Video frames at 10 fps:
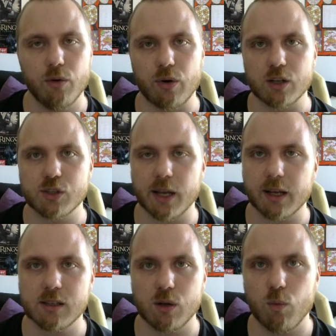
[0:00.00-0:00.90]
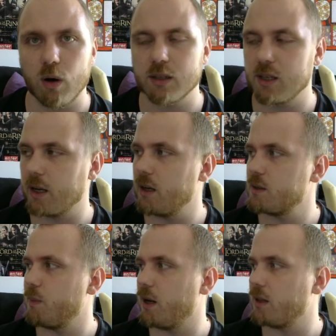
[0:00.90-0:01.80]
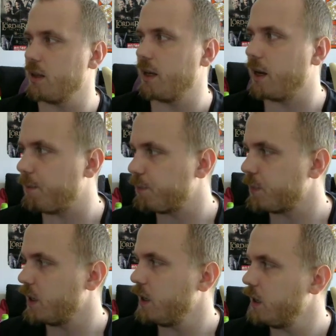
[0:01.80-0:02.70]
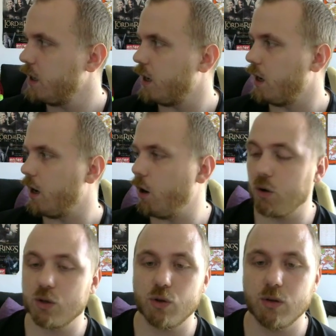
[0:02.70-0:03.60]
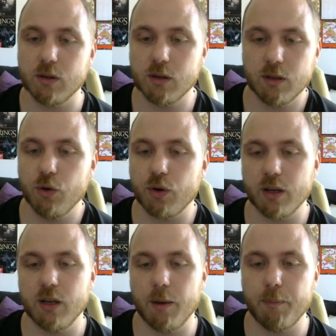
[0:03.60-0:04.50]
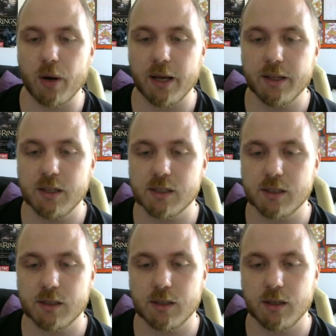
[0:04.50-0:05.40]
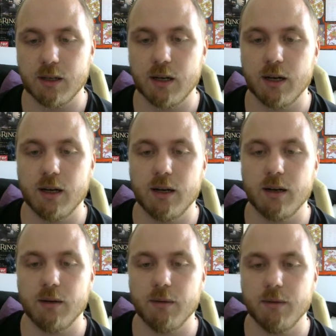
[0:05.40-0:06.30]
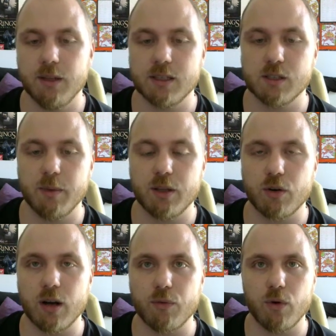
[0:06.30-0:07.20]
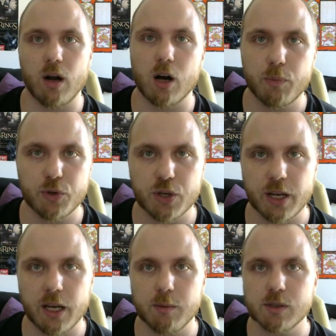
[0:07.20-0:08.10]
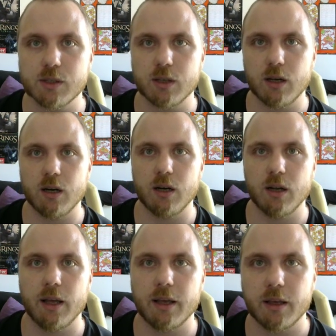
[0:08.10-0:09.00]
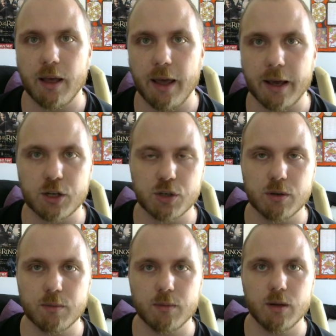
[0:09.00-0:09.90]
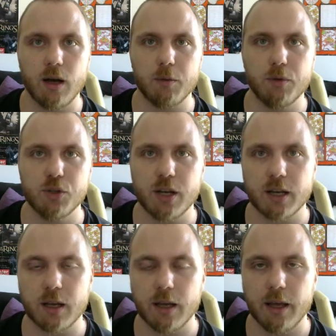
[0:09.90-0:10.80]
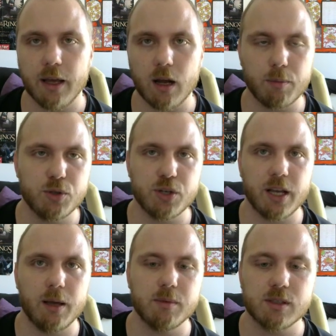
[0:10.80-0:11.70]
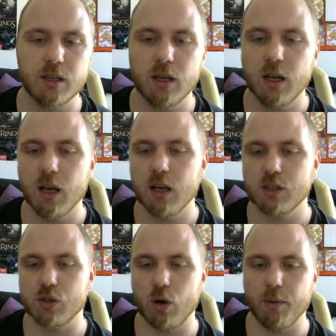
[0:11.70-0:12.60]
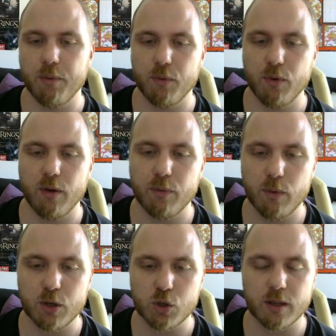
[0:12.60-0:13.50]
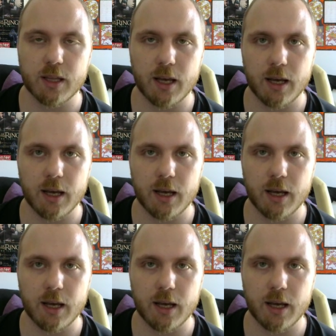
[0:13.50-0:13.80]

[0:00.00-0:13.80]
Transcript: run cycles and walk cycles, but yeah. Also, you can apply this this isometric art for RPG games, like action RPG games. So if you wish to